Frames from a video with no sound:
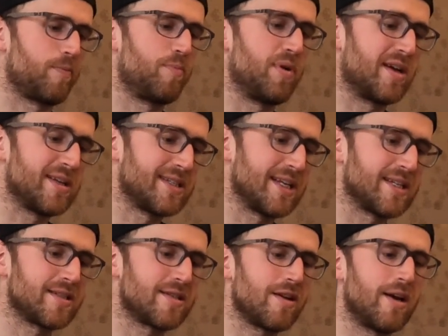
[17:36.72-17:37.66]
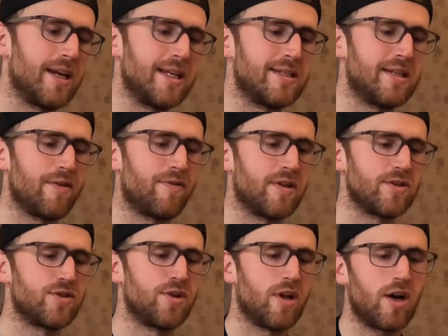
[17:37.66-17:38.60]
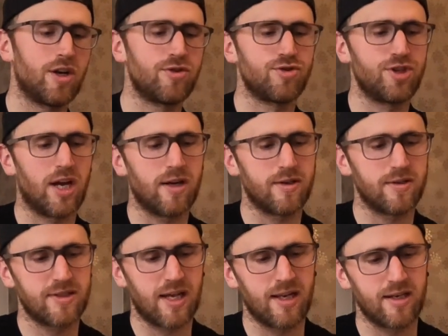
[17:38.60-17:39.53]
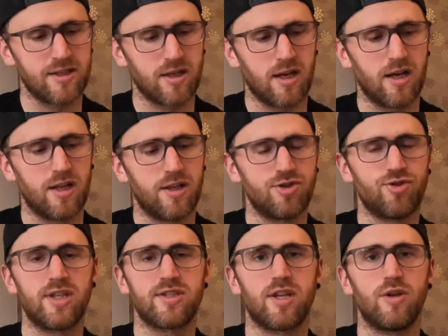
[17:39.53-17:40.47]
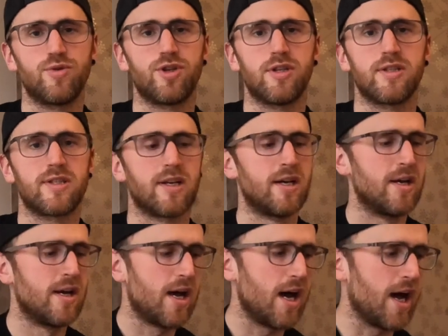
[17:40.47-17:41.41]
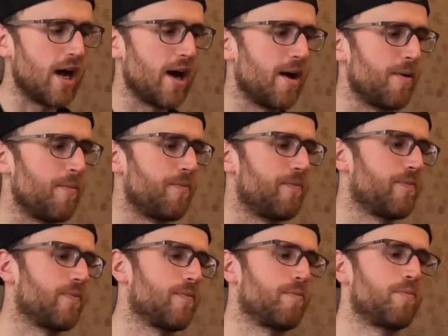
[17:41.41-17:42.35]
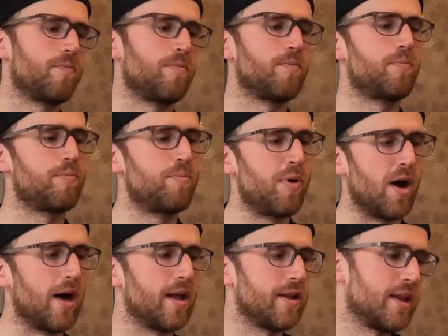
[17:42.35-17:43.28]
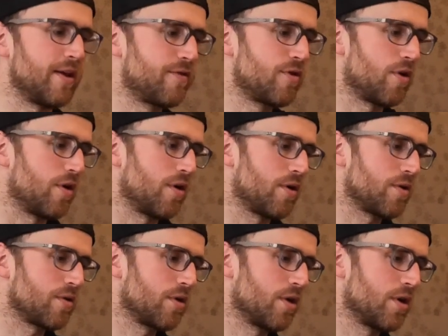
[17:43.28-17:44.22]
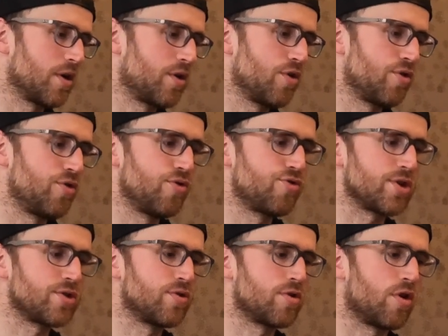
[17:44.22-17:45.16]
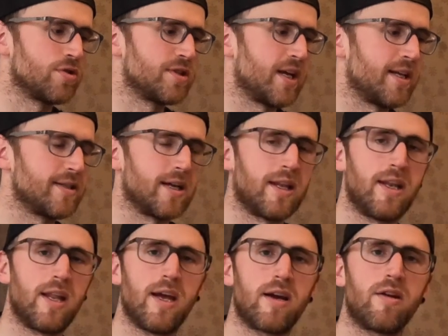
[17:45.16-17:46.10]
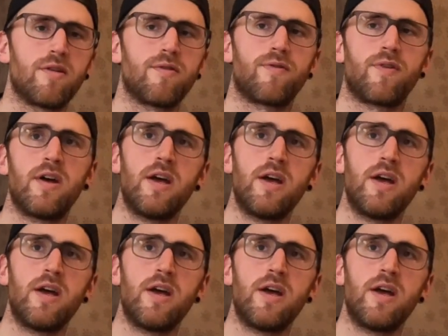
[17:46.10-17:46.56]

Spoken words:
because they're slightly different to the hydrogels and the drink solutions. But they've got a good nutritional content, and they're kind of